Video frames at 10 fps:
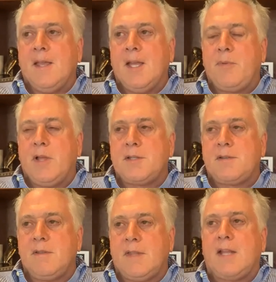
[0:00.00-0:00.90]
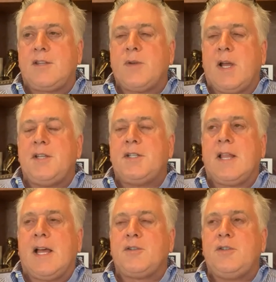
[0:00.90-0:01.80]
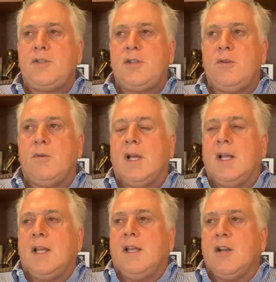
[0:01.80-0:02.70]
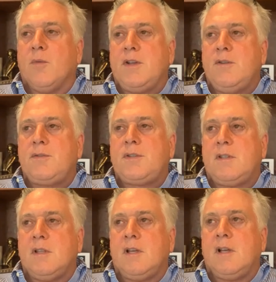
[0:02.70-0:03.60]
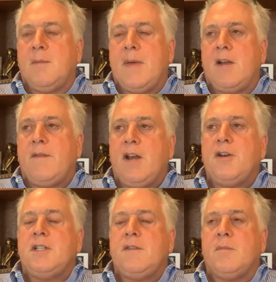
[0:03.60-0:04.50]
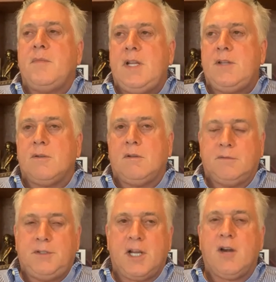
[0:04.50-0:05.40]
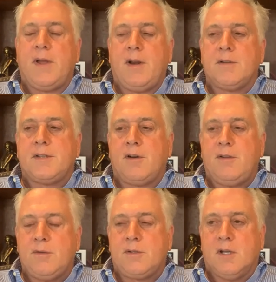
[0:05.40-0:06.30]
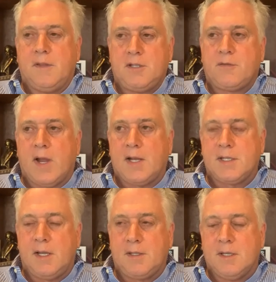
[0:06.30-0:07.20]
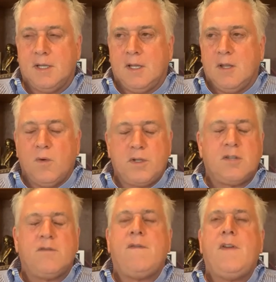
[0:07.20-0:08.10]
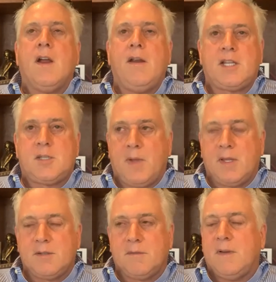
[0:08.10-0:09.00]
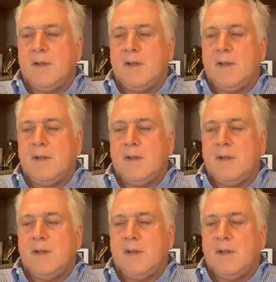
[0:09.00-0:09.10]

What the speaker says: And plus, that strategy allows you to reduce the amount of energy from diesel generators that are used on these frac sites, which is very expensive